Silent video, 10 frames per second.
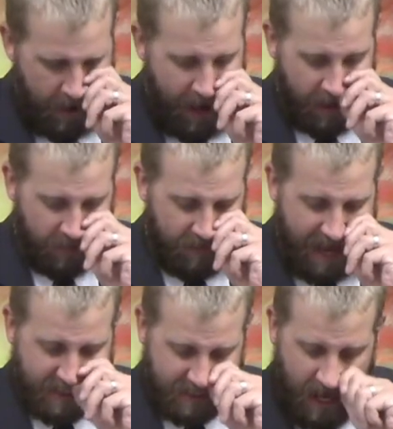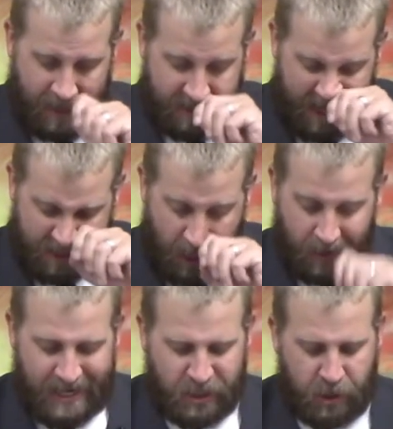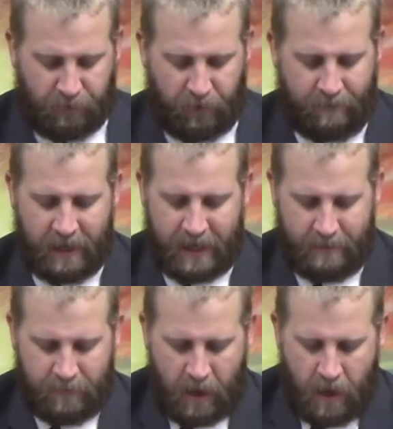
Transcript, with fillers: And of thy sons that shall issue from thee,